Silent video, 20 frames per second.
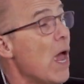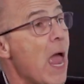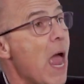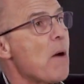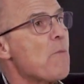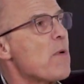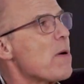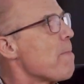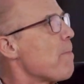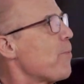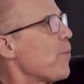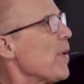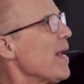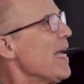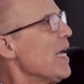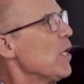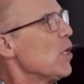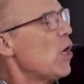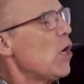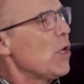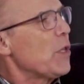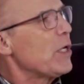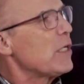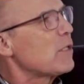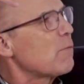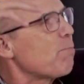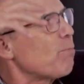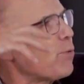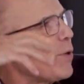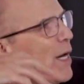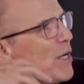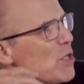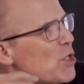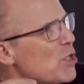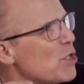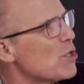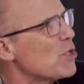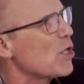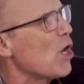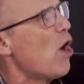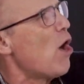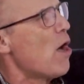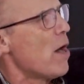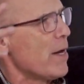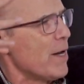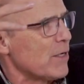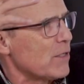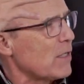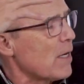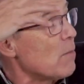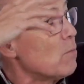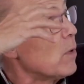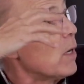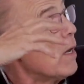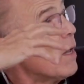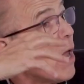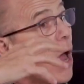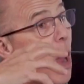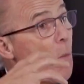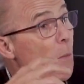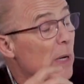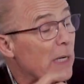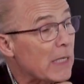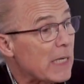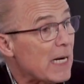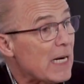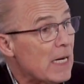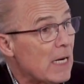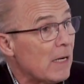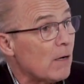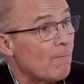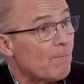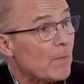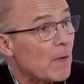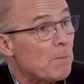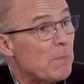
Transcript: And we're bringing all these pressures on us and we're